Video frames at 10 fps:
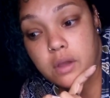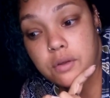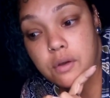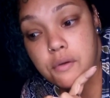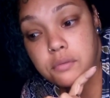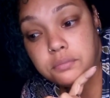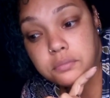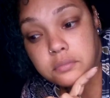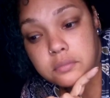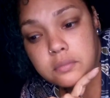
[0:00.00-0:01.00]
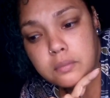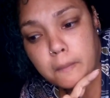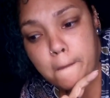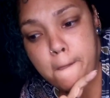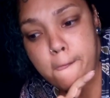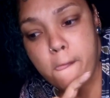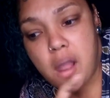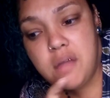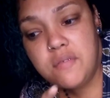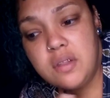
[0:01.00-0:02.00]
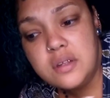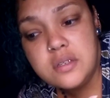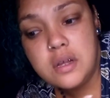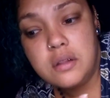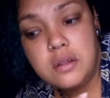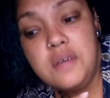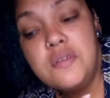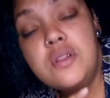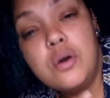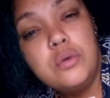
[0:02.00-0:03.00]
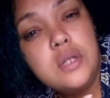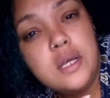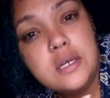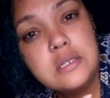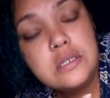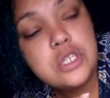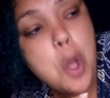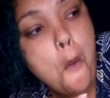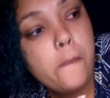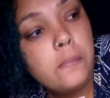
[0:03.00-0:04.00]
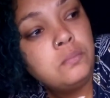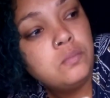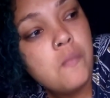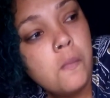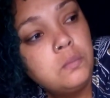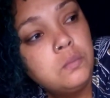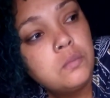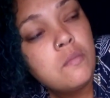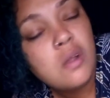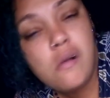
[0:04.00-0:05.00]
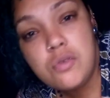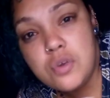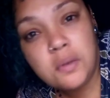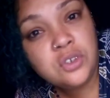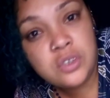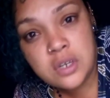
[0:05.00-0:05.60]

You know, even though there is so much